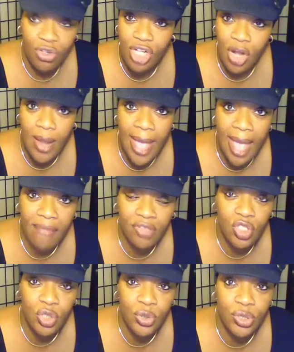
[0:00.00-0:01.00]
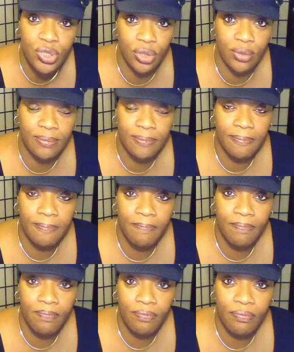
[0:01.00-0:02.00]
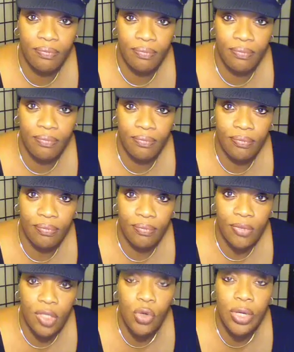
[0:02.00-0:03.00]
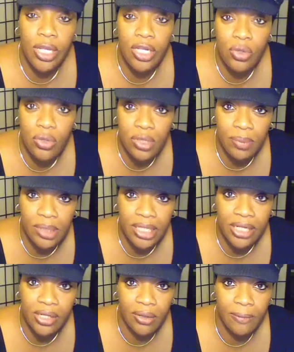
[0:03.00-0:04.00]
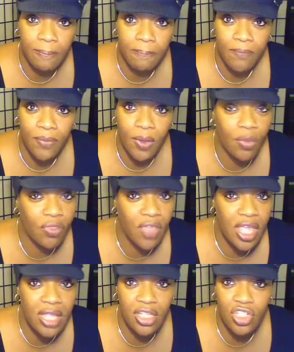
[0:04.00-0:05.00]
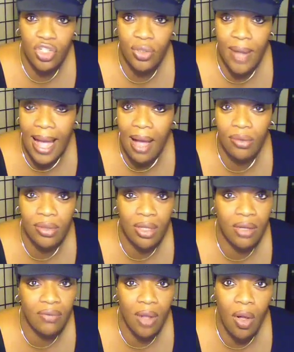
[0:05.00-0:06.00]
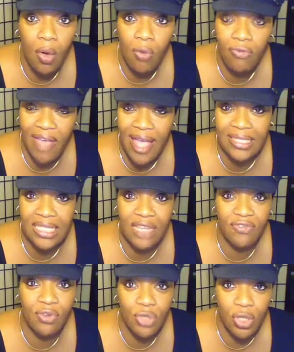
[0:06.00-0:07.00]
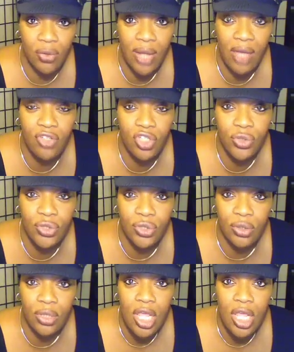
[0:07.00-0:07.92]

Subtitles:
don't have a juicer, you can use a blender. Don't think that you're out of the whole fast if you don't have a juicer.